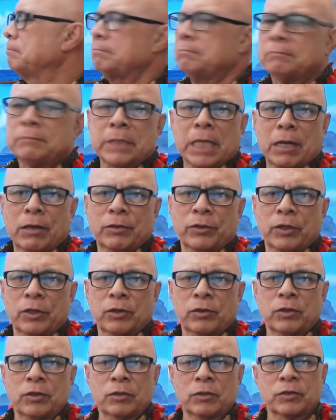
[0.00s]
Now
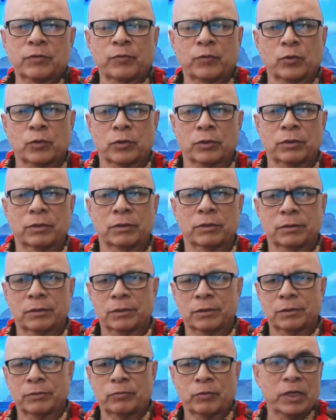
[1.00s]
they're used for
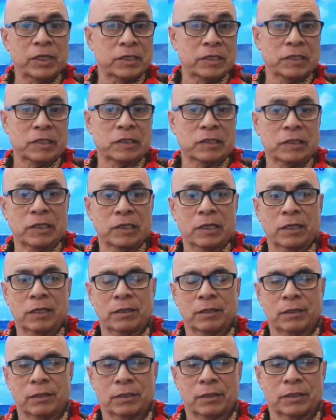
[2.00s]
races,
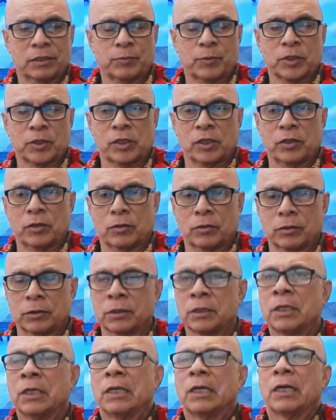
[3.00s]
especially
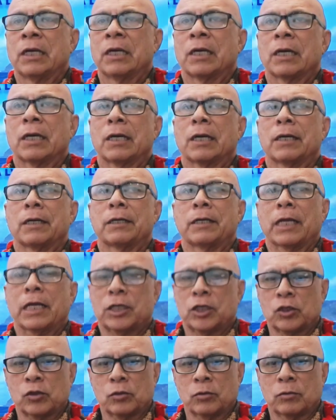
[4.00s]
on
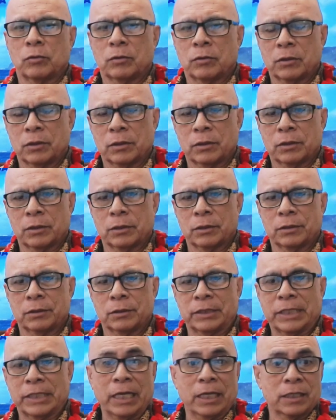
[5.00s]
national
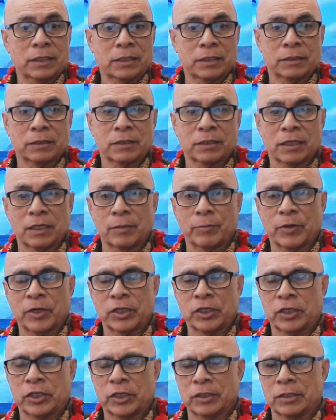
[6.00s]
days and
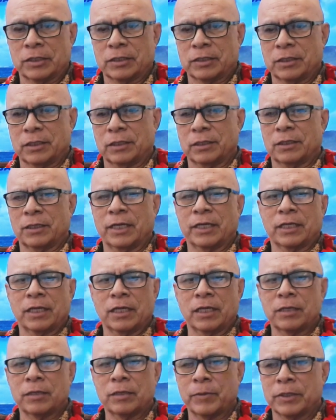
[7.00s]
celebrations like
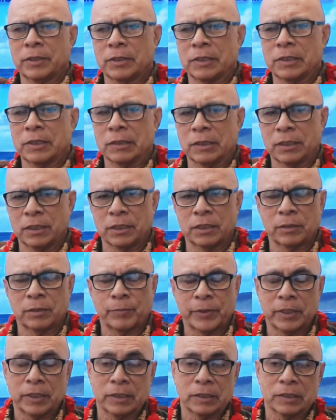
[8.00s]

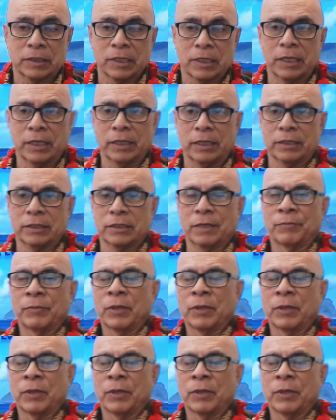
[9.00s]
Independence Days.